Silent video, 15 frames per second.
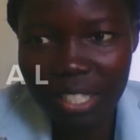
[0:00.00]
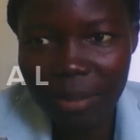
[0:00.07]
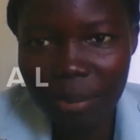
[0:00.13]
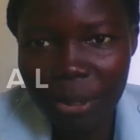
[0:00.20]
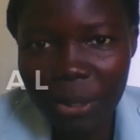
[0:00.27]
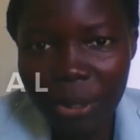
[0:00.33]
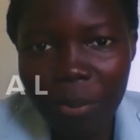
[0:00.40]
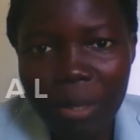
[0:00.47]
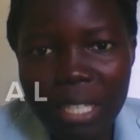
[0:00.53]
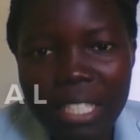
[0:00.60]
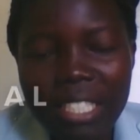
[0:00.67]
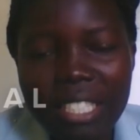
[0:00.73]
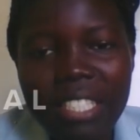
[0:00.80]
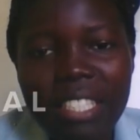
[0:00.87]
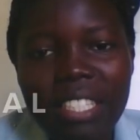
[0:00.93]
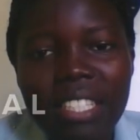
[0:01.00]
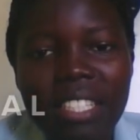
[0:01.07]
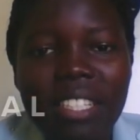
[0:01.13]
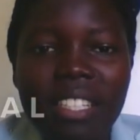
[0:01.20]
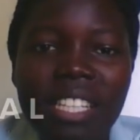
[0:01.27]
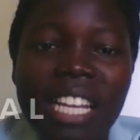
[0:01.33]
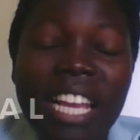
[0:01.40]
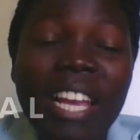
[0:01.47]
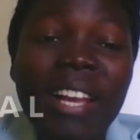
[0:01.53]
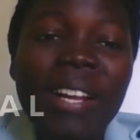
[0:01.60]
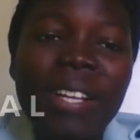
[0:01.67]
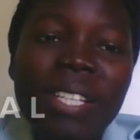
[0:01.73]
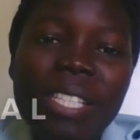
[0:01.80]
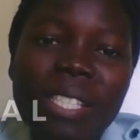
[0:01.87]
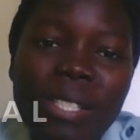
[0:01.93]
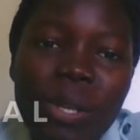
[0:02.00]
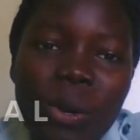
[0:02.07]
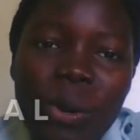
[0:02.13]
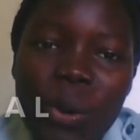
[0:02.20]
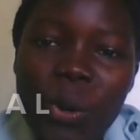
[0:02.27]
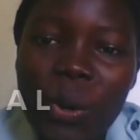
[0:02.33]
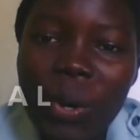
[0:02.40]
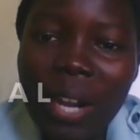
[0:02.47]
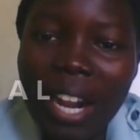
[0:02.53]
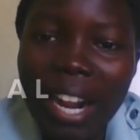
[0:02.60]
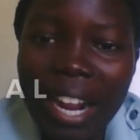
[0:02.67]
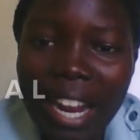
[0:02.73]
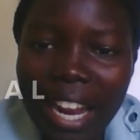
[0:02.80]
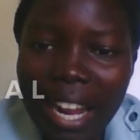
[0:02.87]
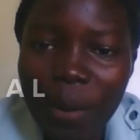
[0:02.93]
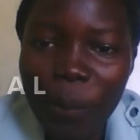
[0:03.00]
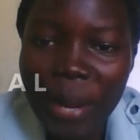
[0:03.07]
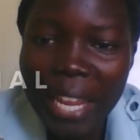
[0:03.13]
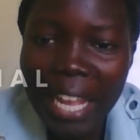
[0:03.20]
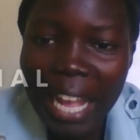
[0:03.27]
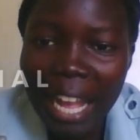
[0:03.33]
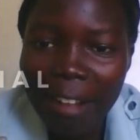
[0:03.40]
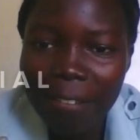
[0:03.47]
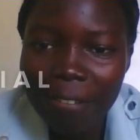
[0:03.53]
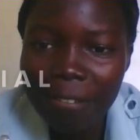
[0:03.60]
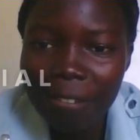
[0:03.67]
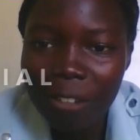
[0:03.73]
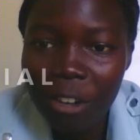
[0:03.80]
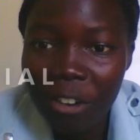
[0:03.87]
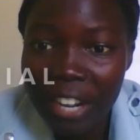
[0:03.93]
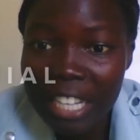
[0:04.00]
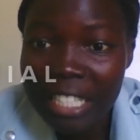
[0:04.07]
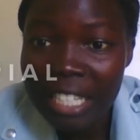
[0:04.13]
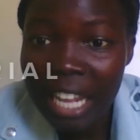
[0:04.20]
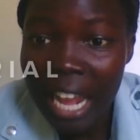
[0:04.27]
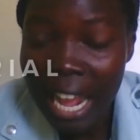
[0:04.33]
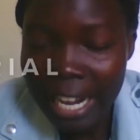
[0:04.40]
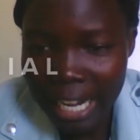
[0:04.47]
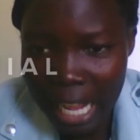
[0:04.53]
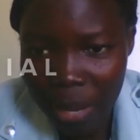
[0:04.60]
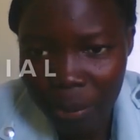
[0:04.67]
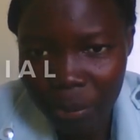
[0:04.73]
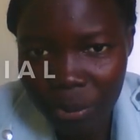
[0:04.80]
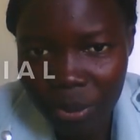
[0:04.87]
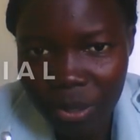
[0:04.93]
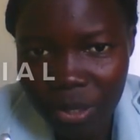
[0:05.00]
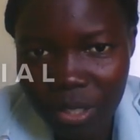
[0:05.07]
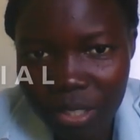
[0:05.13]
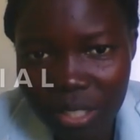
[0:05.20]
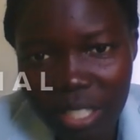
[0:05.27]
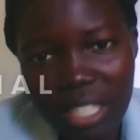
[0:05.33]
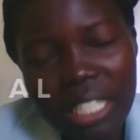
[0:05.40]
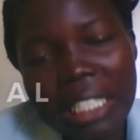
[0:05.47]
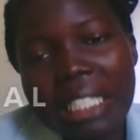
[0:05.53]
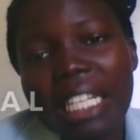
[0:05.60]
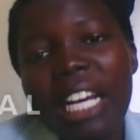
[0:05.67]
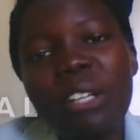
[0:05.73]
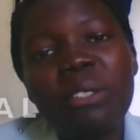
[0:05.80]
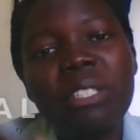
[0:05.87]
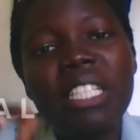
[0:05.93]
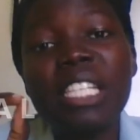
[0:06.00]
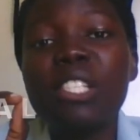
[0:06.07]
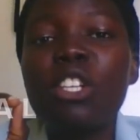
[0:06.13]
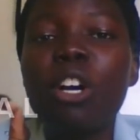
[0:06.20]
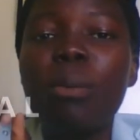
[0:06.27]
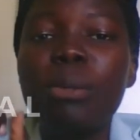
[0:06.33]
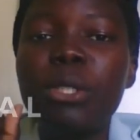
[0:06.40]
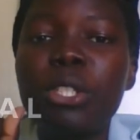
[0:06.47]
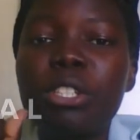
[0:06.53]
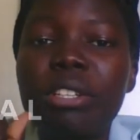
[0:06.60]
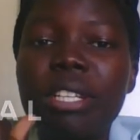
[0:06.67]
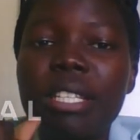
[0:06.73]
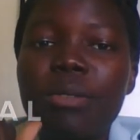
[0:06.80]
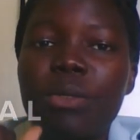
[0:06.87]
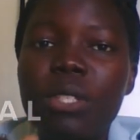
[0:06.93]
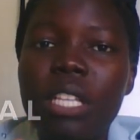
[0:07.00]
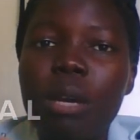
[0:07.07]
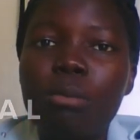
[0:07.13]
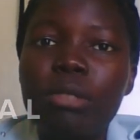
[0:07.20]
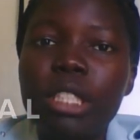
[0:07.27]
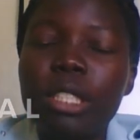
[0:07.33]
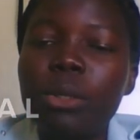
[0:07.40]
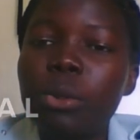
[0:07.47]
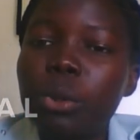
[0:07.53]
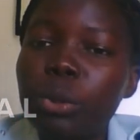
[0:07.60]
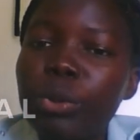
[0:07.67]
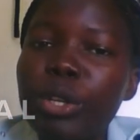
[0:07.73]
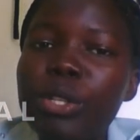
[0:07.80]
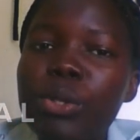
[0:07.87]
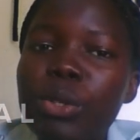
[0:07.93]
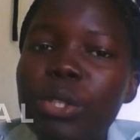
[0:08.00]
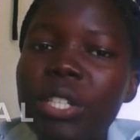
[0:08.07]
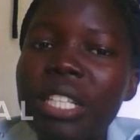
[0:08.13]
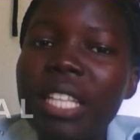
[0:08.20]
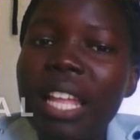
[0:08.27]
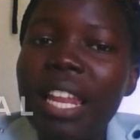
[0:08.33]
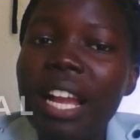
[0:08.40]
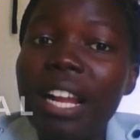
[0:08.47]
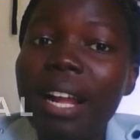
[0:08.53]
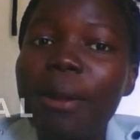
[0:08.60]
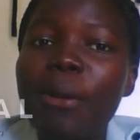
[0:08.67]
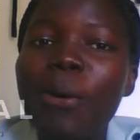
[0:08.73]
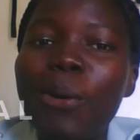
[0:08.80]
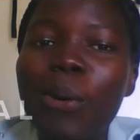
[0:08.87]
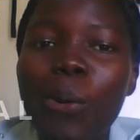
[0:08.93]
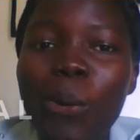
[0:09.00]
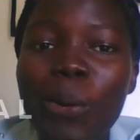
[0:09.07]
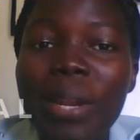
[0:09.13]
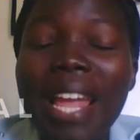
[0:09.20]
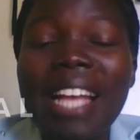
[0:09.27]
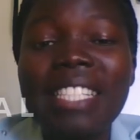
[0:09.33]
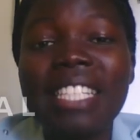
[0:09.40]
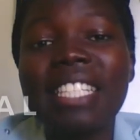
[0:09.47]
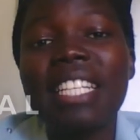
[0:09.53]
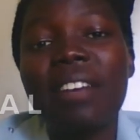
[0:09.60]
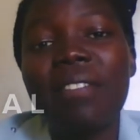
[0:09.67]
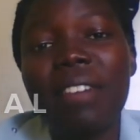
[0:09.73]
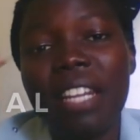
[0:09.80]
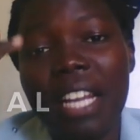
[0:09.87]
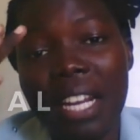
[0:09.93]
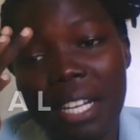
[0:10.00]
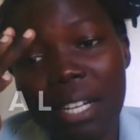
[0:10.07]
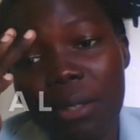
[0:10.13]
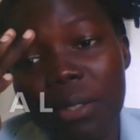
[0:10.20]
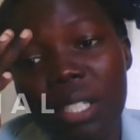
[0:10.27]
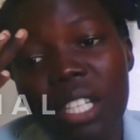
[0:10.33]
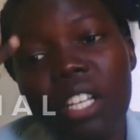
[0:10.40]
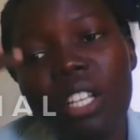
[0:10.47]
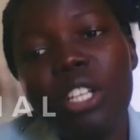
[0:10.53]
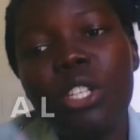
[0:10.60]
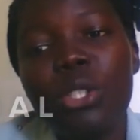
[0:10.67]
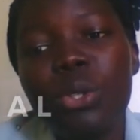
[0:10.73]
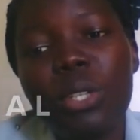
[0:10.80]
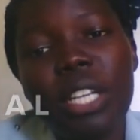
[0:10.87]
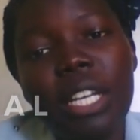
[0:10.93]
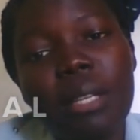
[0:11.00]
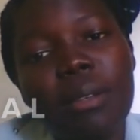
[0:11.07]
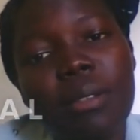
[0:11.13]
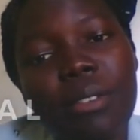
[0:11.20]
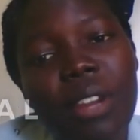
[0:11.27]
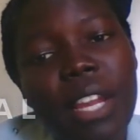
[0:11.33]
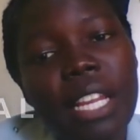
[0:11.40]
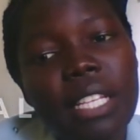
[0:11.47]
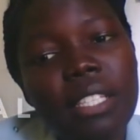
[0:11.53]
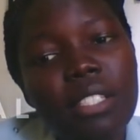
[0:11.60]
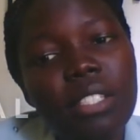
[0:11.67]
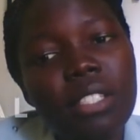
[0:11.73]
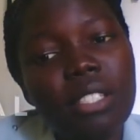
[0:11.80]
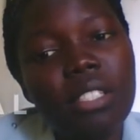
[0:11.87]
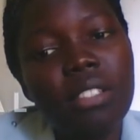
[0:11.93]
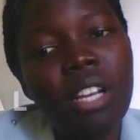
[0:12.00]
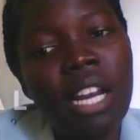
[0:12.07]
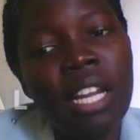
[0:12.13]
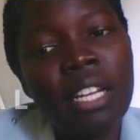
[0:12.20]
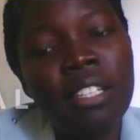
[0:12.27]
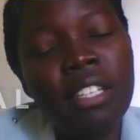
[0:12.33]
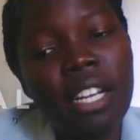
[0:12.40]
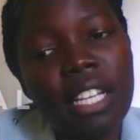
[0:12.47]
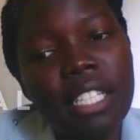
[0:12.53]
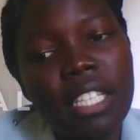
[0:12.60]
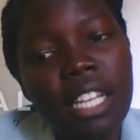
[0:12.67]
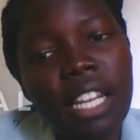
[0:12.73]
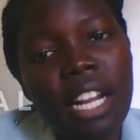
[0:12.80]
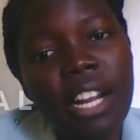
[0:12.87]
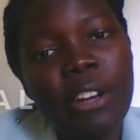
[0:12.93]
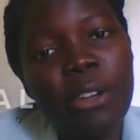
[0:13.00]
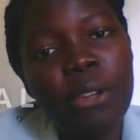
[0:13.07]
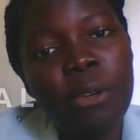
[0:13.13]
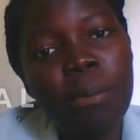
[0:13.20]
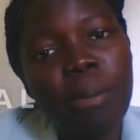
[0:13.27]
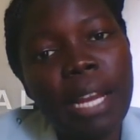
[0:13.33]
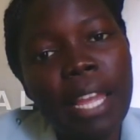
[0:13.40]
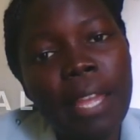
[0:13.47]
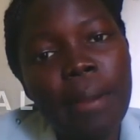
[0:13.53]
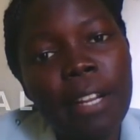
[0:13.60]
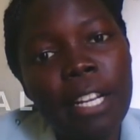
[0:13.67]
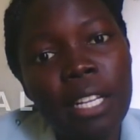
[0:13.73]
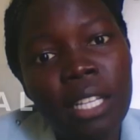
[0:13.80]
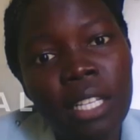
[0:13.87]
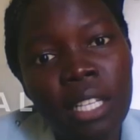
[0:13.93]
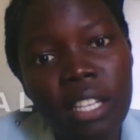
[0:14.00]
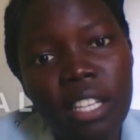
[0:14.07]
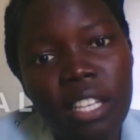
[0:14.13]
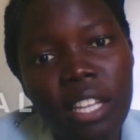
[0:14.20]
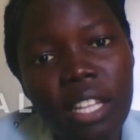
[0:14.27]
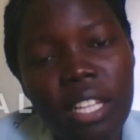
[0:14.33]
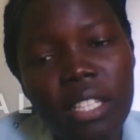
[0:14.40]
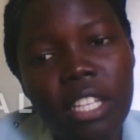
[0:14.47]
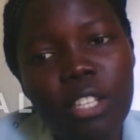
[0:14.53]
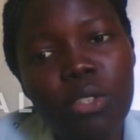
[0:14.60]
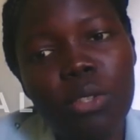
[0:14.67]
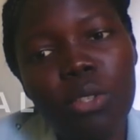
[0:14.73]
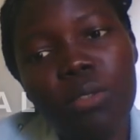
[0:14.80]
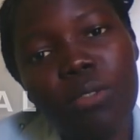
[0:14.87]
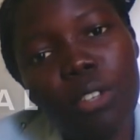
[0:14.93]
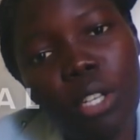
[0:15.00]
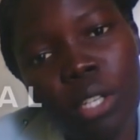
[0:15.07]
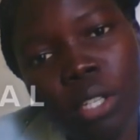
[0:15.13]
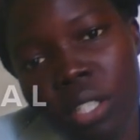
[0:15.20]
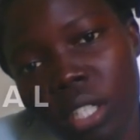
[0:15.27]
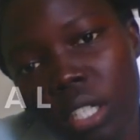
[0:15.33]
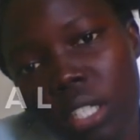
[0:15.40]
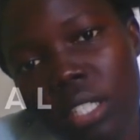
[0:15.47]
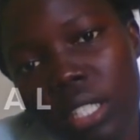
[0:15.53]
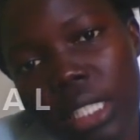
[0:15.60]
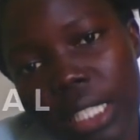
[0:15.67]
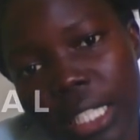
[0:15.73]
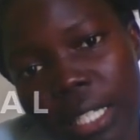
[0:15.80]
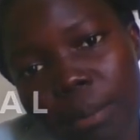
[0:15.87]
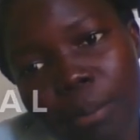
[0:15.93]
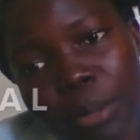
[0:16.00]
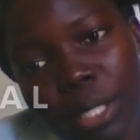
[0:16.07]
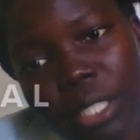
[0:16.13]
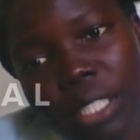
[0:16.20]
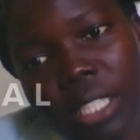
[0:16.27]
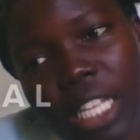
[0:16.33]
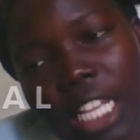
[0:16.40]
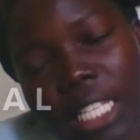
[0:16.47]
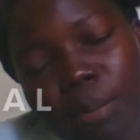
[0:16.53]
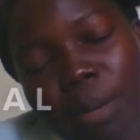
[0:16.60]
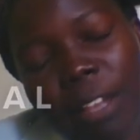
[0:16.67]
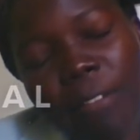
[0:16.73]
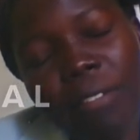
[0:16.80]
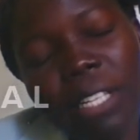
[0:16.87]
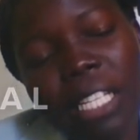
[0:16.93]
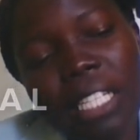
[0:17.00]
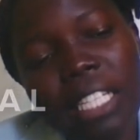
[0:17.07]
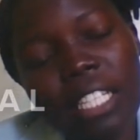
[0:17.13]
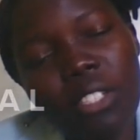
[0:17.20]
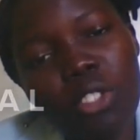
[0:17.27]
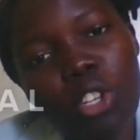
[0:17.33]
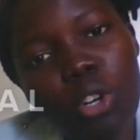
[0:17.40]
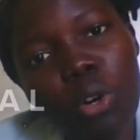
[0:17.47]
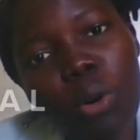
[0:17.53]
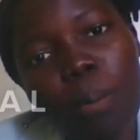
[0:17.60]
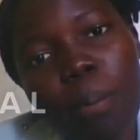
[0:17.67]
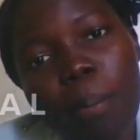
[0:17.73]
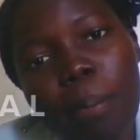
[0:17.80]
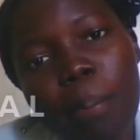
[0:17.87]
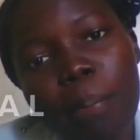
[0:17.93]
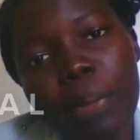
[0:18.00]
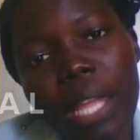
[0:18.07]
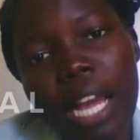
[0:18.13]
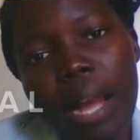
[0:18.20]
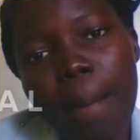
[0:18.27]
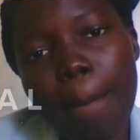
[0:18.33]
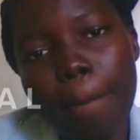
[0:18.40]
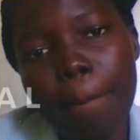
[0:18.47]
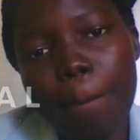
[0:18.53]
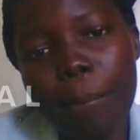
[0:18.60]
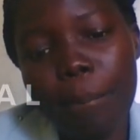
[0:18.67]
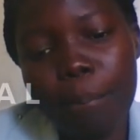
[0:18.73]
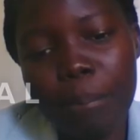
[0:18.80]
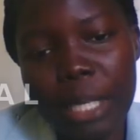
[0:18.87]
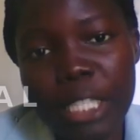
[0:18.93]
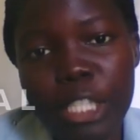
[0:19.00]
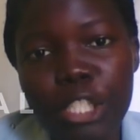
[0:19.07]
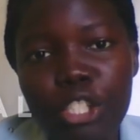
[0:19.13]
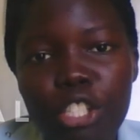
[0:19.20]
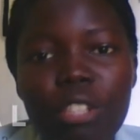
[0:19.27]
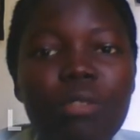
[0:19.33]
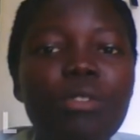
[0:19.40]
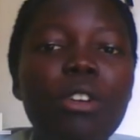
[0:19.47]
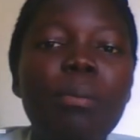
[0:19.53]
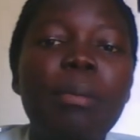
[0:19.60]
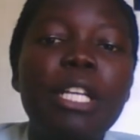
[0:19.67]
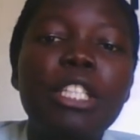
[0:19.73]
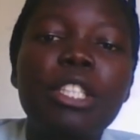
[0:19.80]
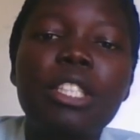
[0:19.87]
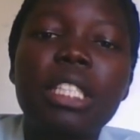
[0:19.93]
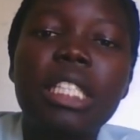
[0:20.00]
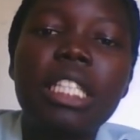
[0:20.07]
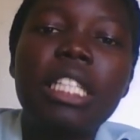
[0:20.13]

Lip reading: me open it. So we have create account. Now, this option is for somebody who wants to create an account or who doesn't have an account. You can create an account by clicking here and then you follow the procedures by filling in your personal information.